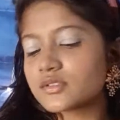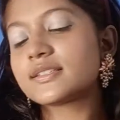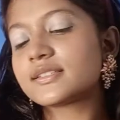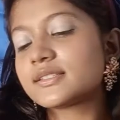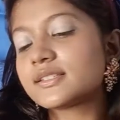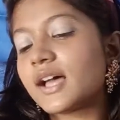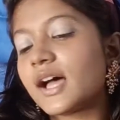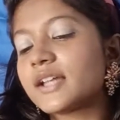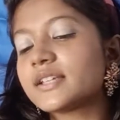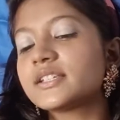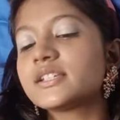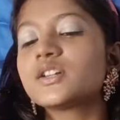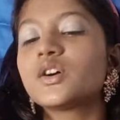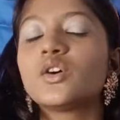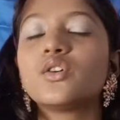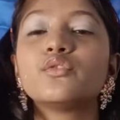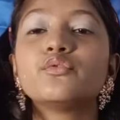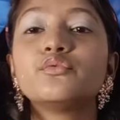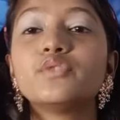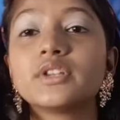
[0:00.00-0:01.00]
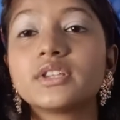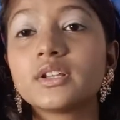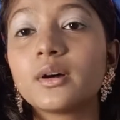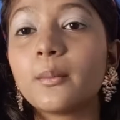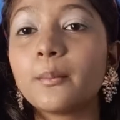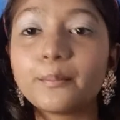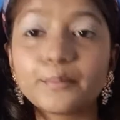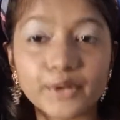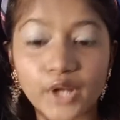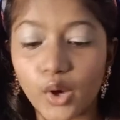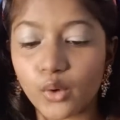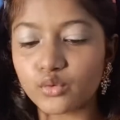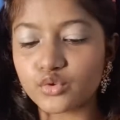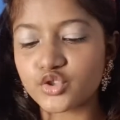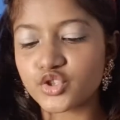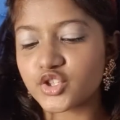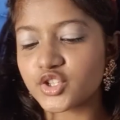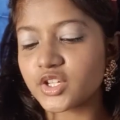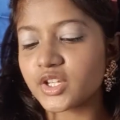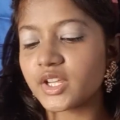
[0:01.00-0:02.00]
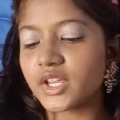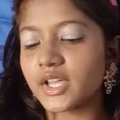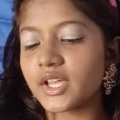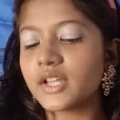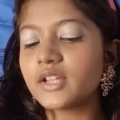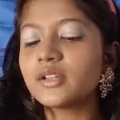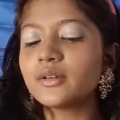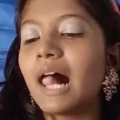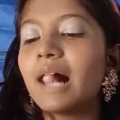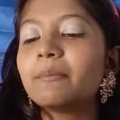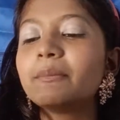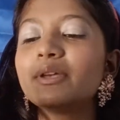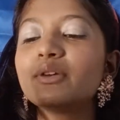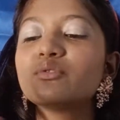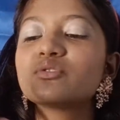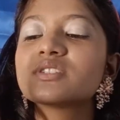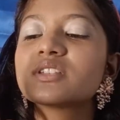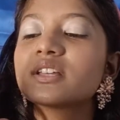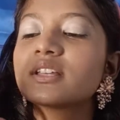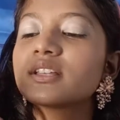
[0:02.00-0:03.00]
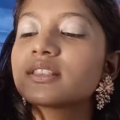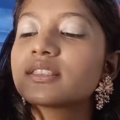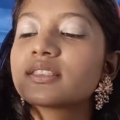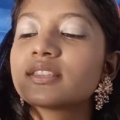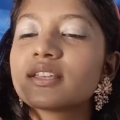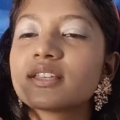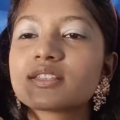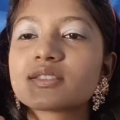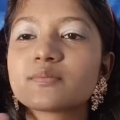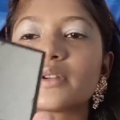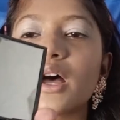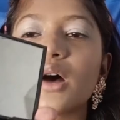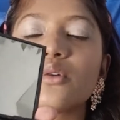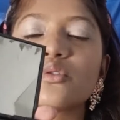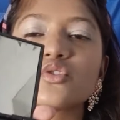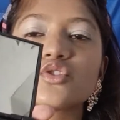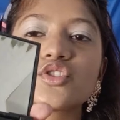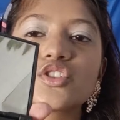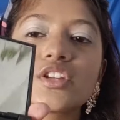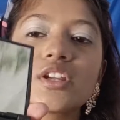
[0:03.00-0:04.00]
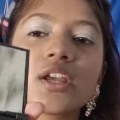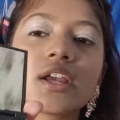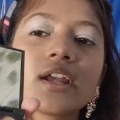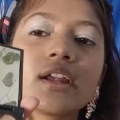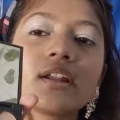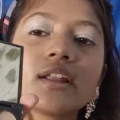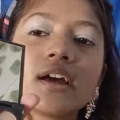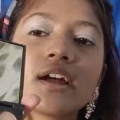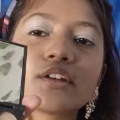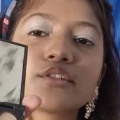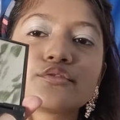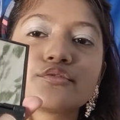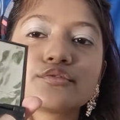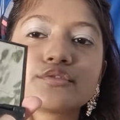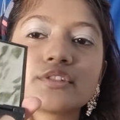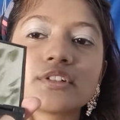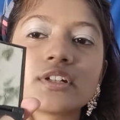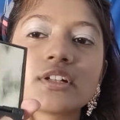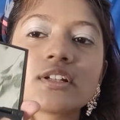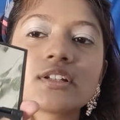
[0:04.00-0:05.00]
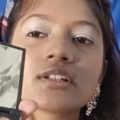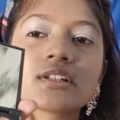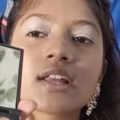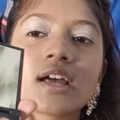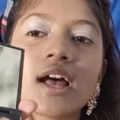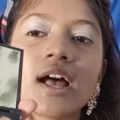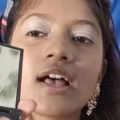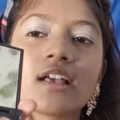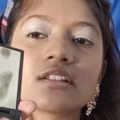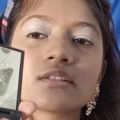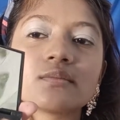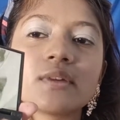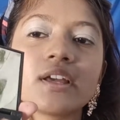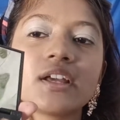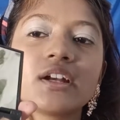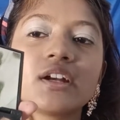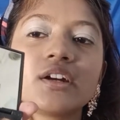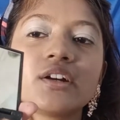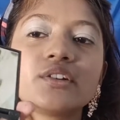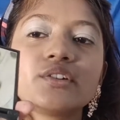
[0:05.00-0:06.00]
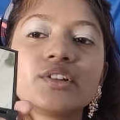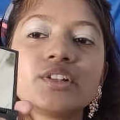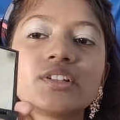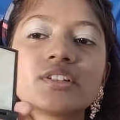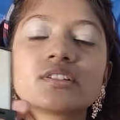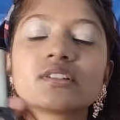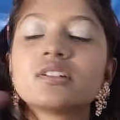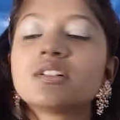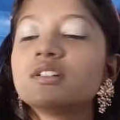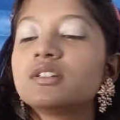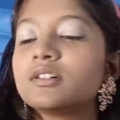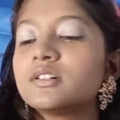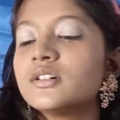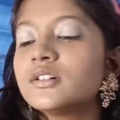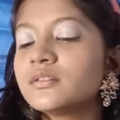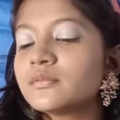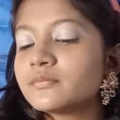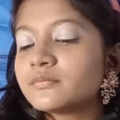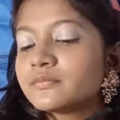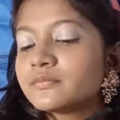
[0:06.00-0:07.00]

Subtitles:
Starting off with a brown shade. I'll be using this brown shade at first as my crease color.